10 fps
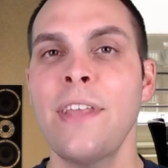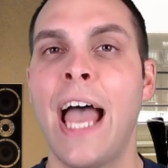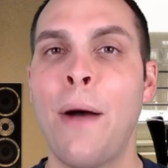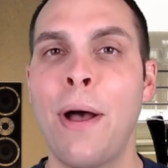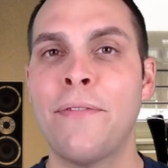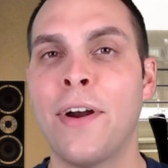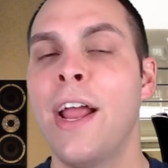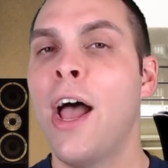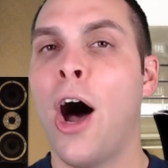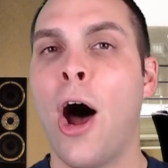However,
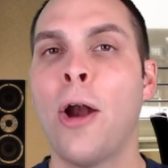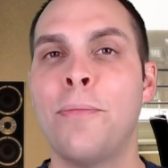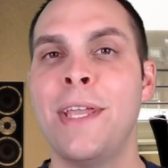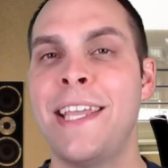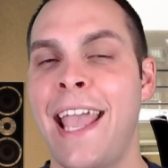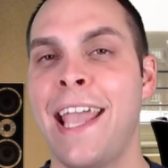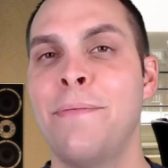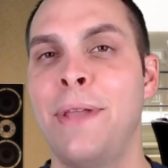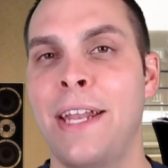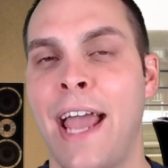Rb can
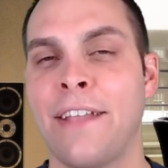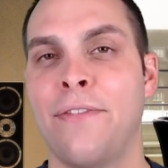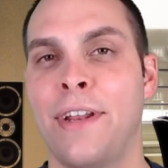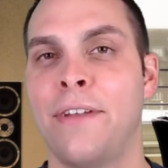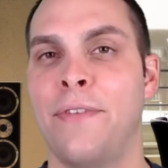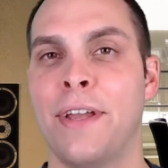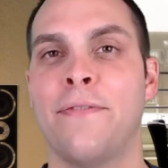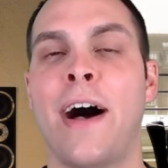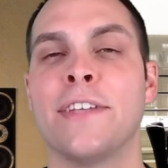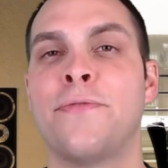be inactivated via
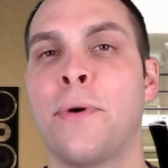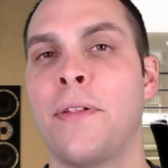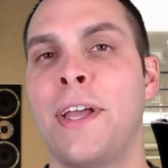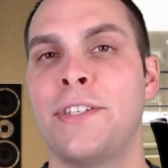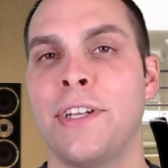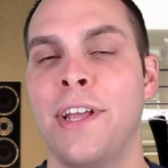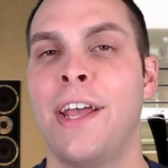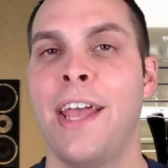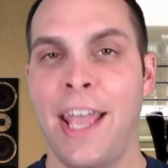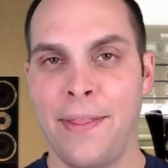phosphorylation,
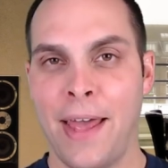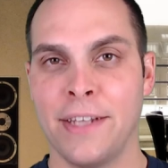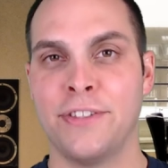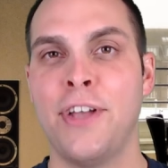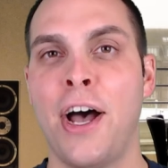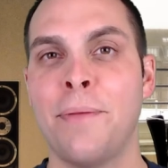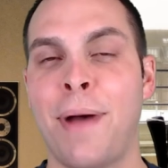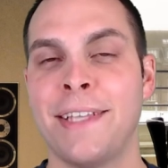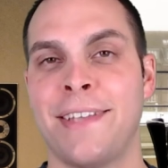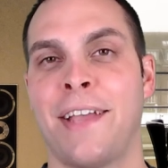and that is done
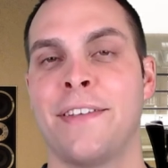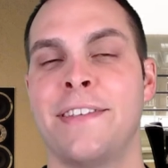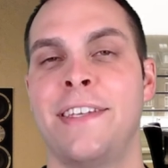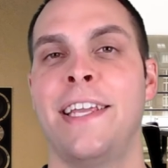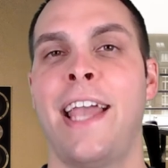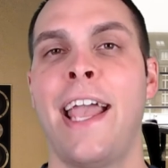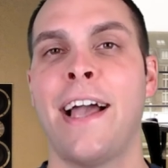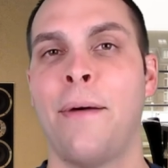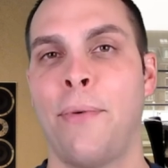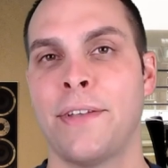by cyclin CDK
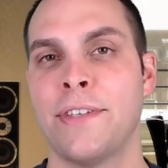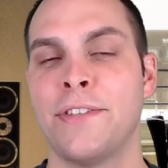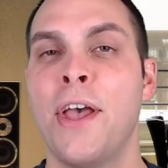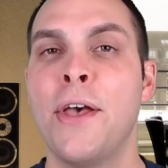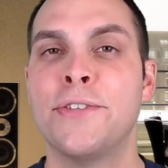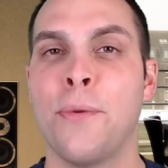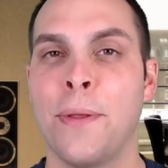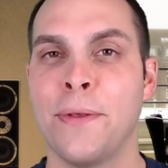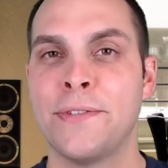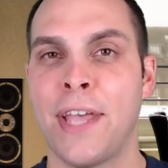complexes. So
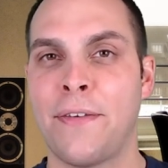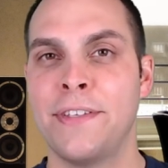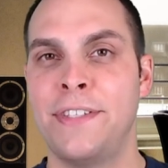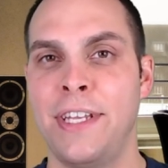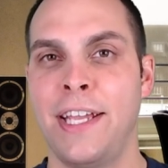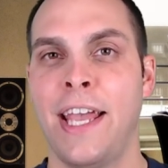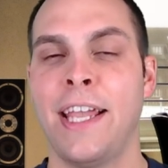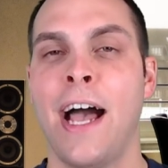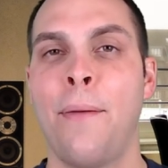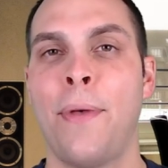when those cyclin CDK
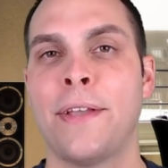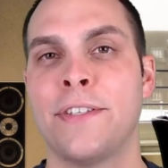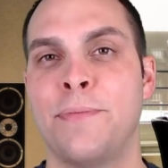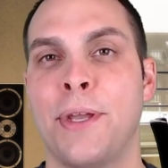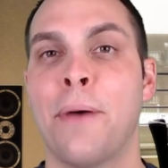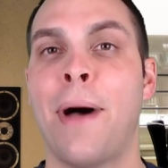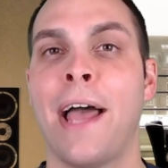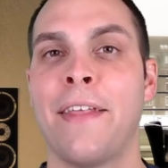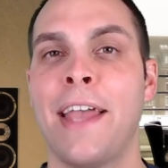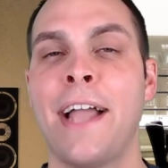complexes become
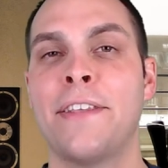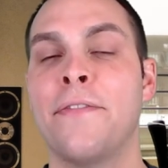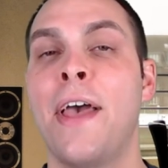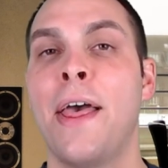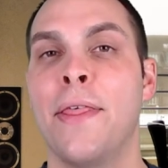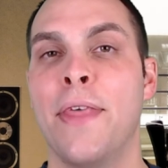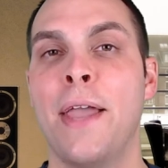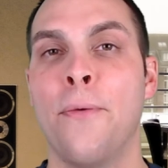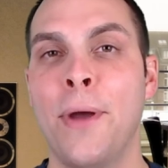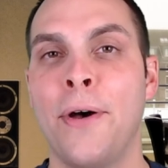highly active,
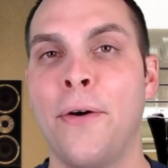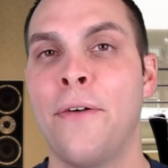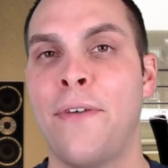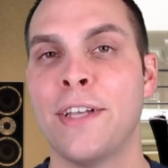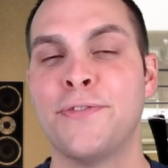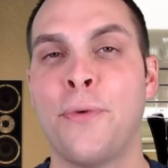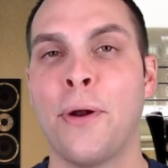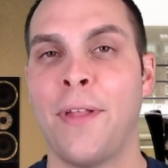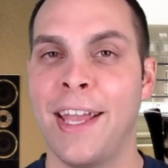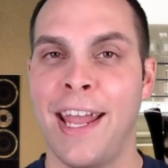they will
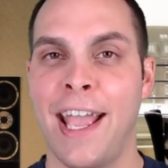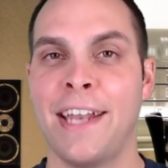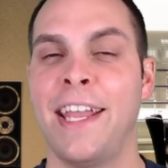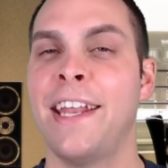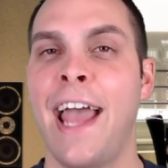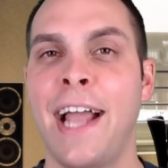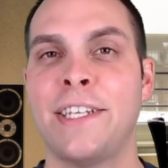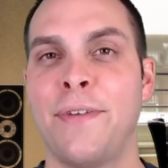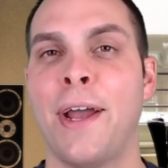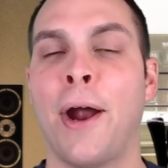phosphorylate and
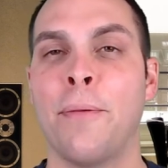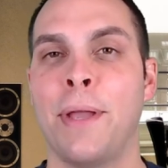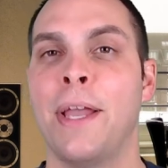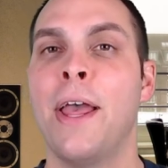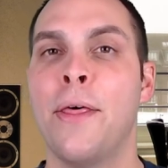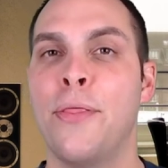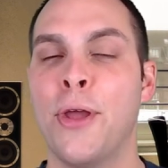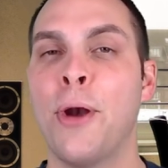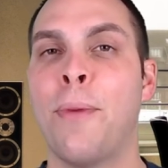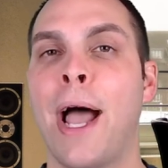inactivate Rb,
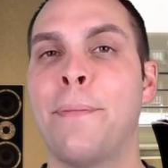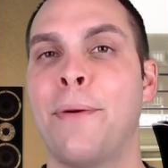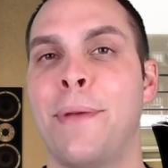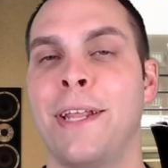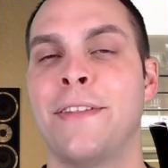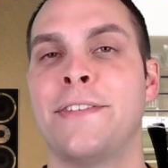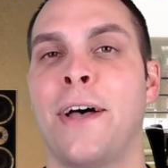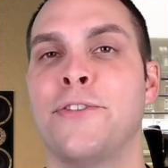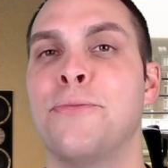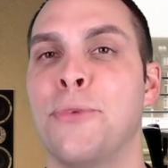thereby permitting the
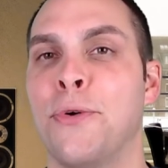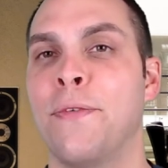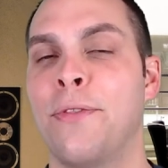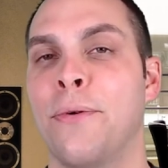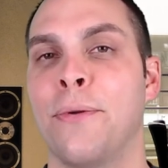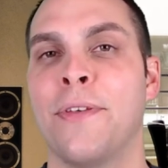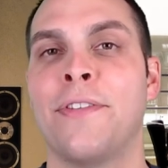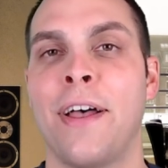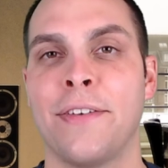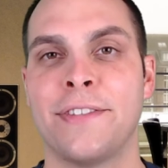cell to move through the
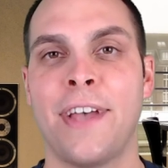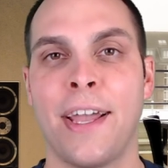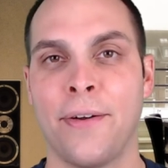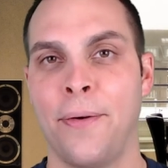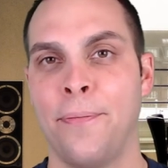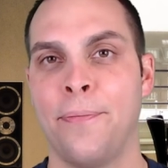cell cycle.